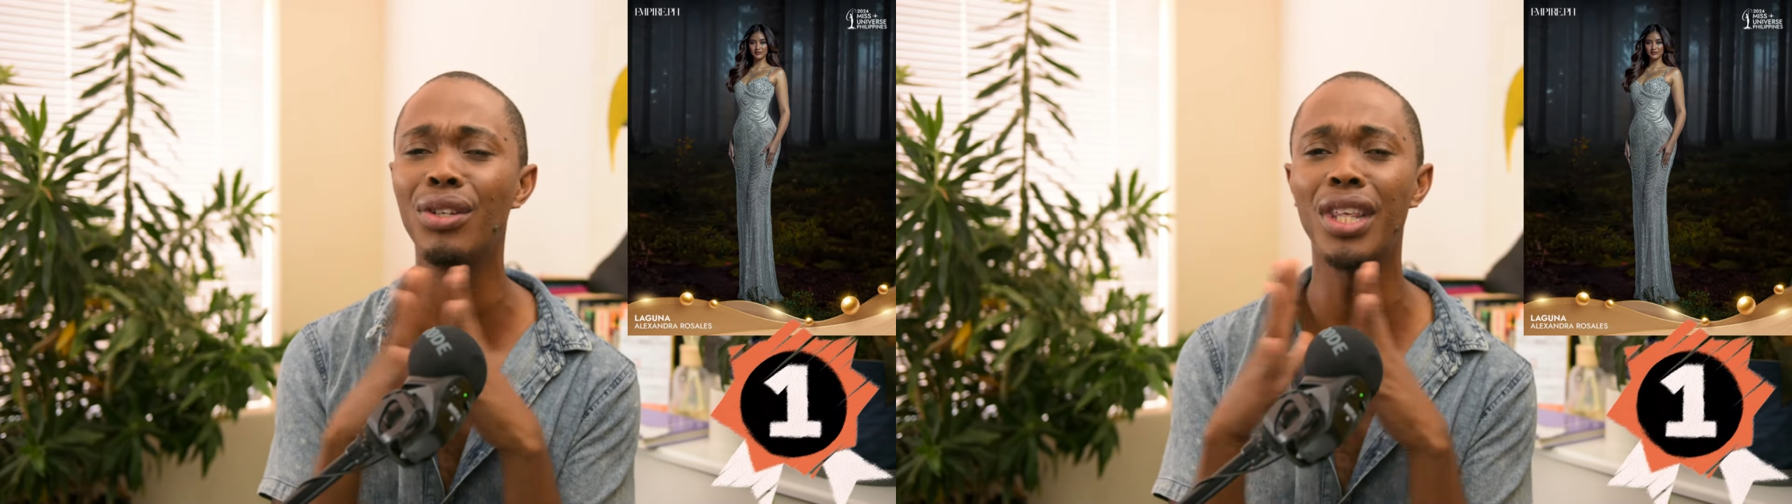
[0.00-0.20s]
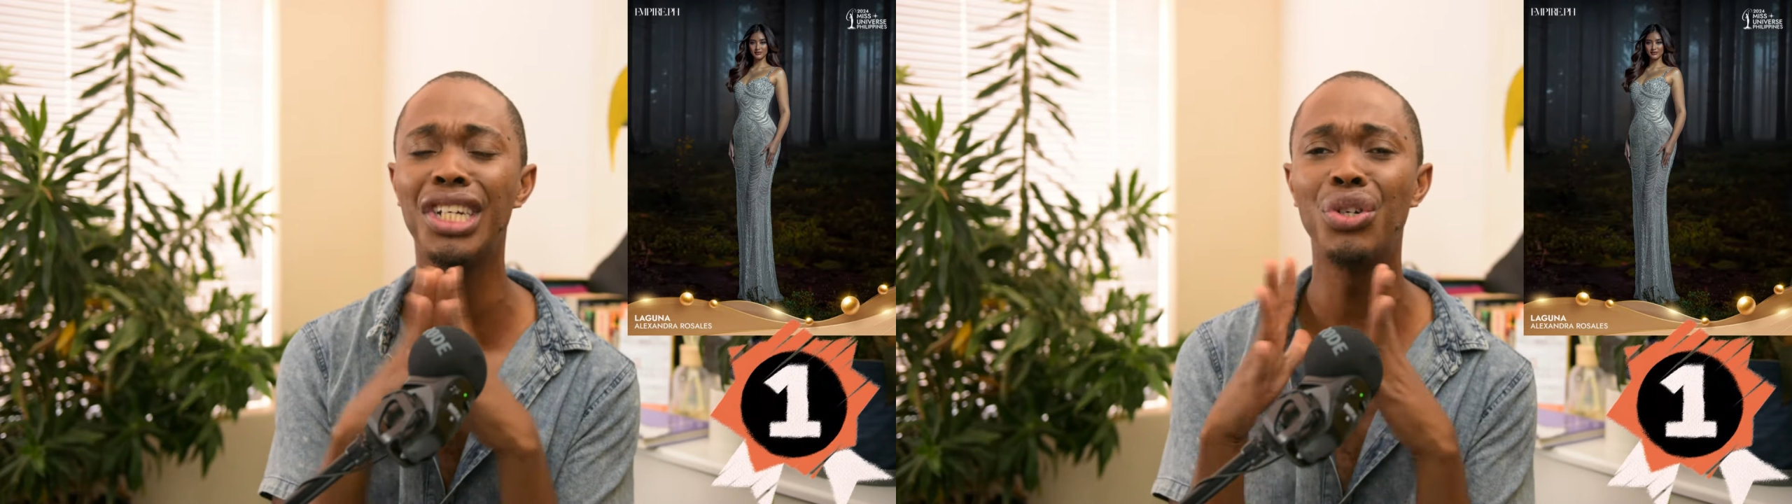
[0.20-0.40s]

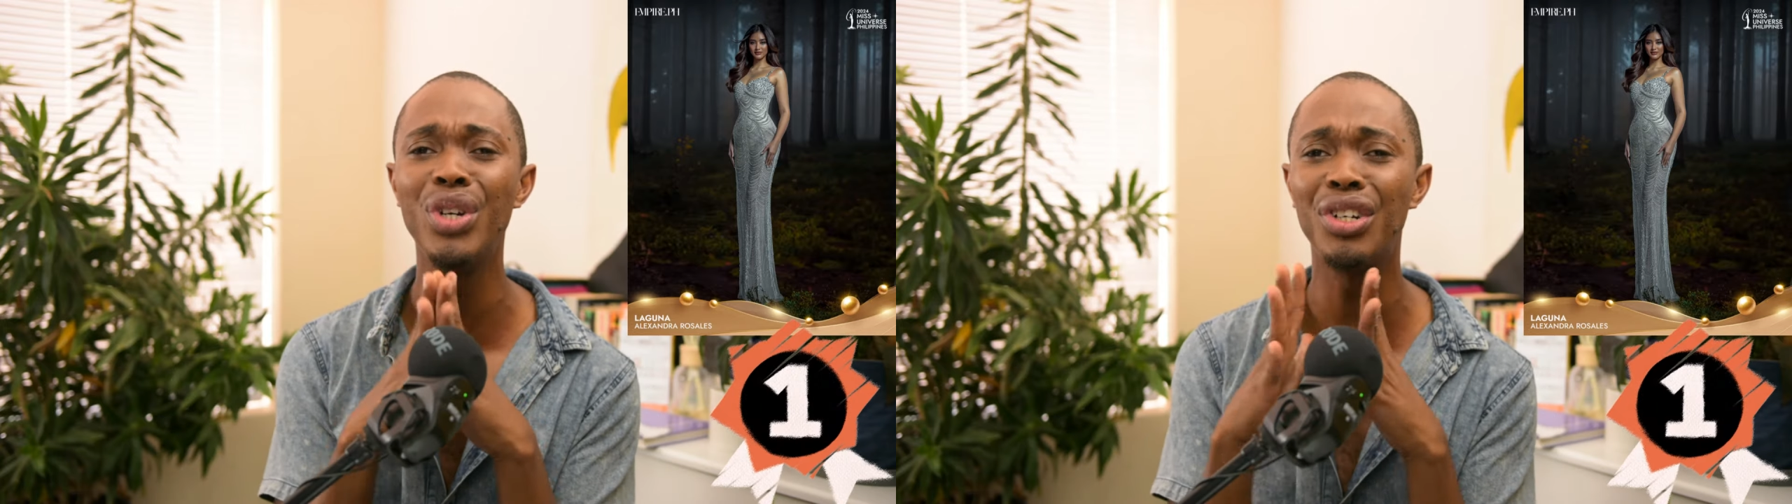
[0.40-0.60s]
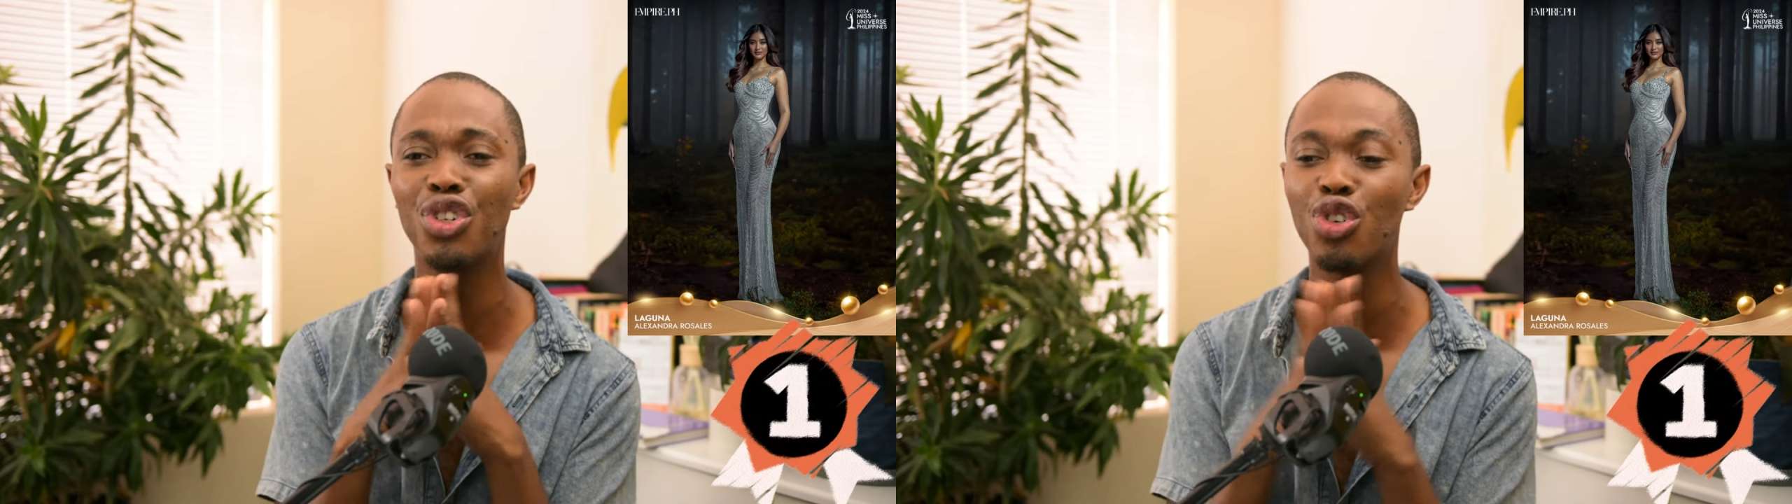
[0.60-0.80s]
the
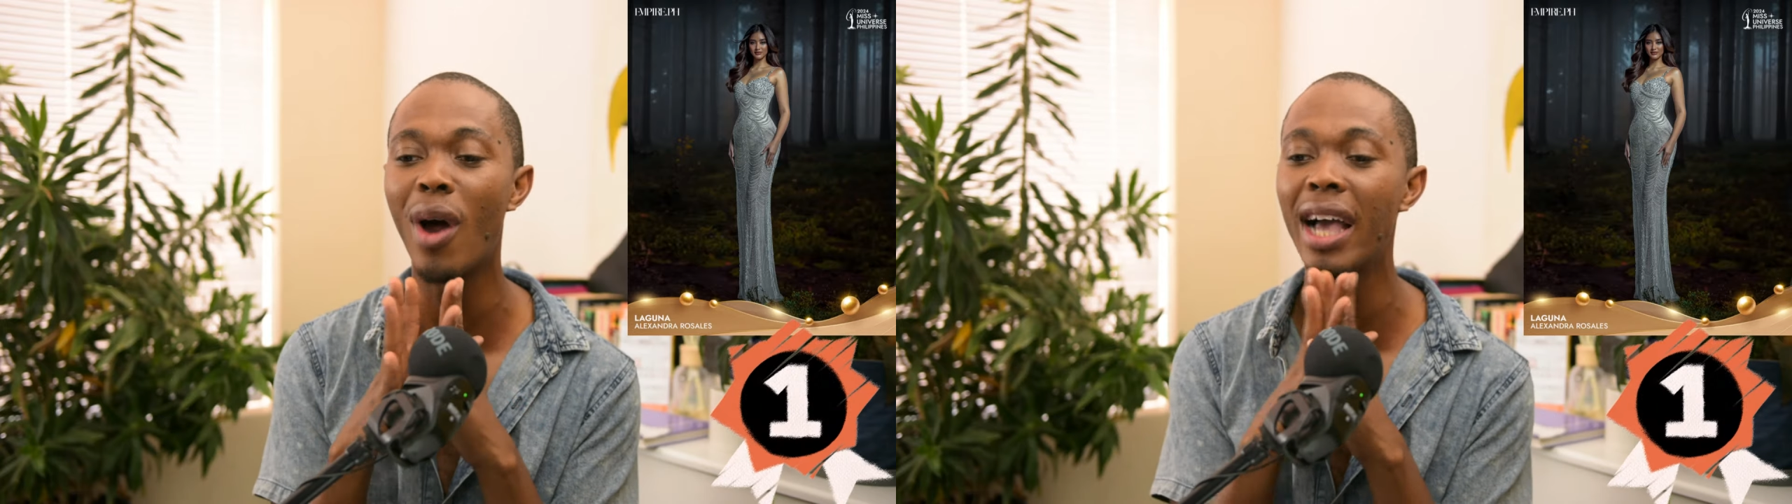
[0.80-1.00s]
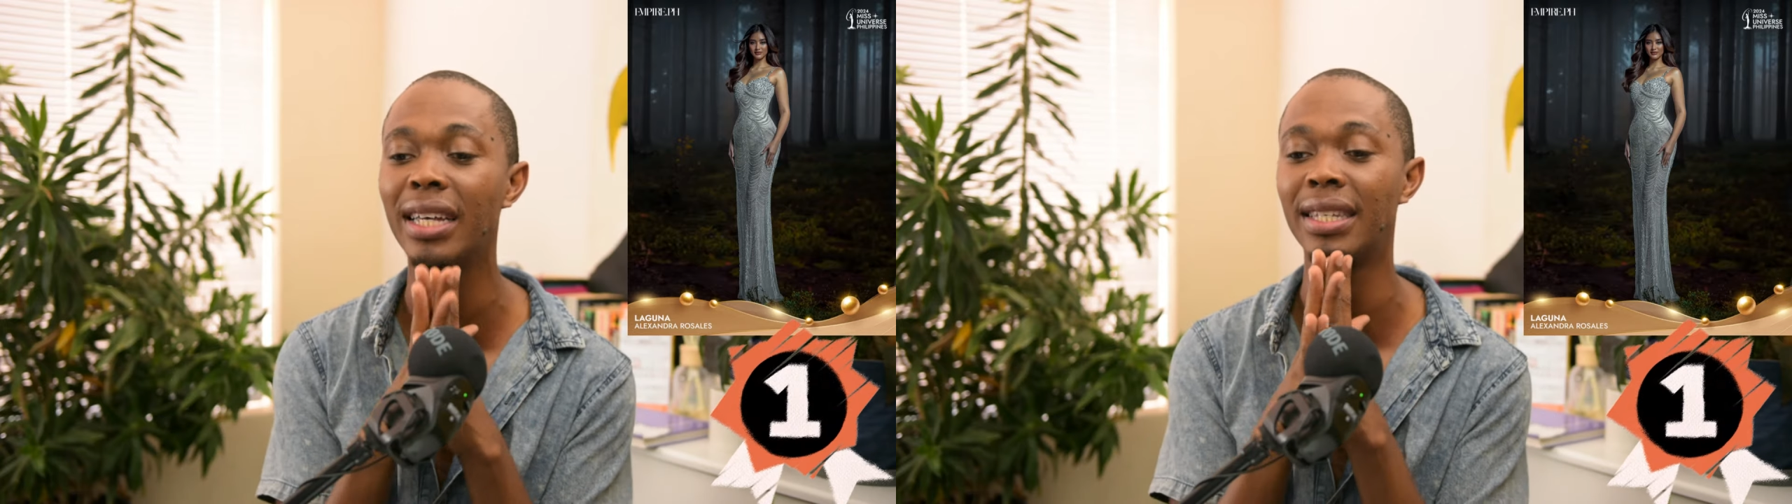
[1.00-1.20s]
tree
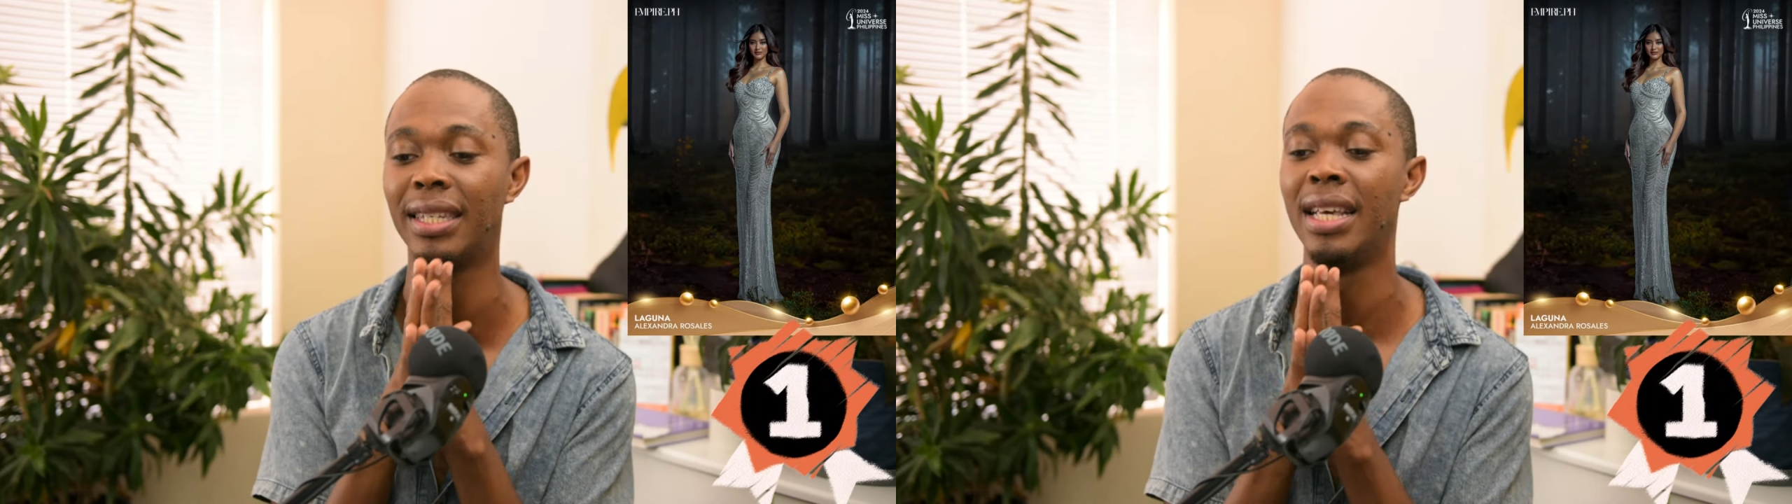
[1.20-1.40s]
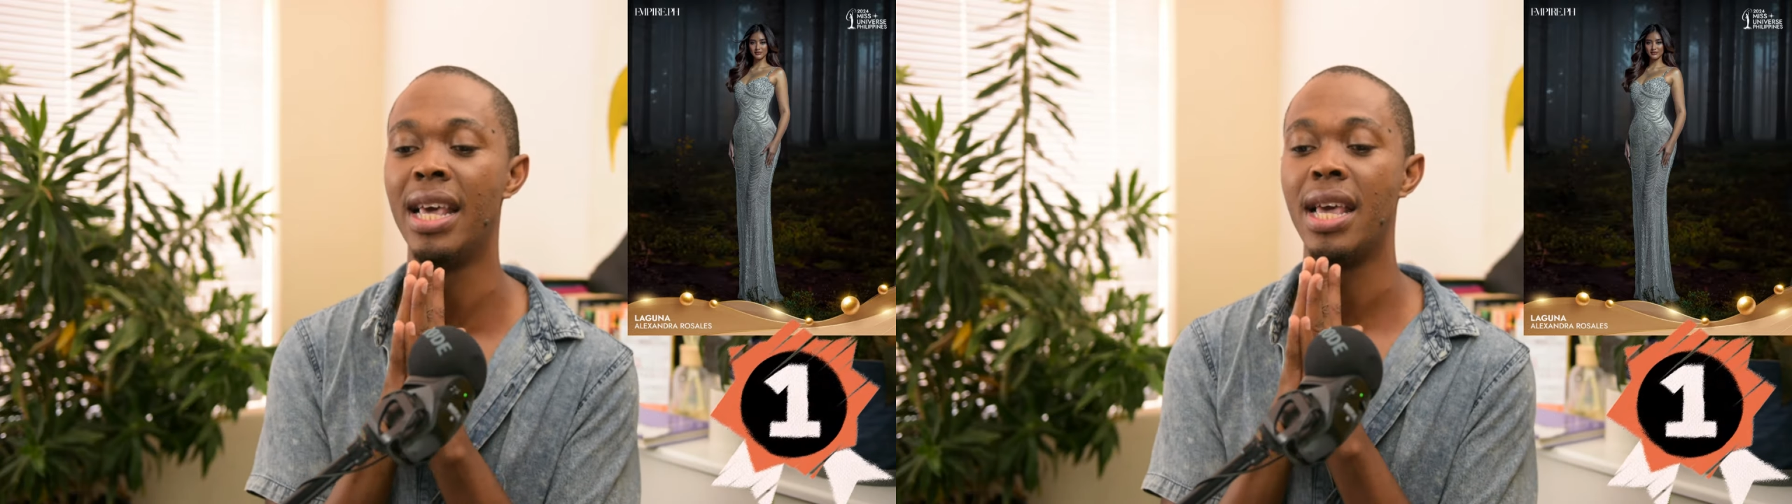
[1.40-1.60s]
trunks.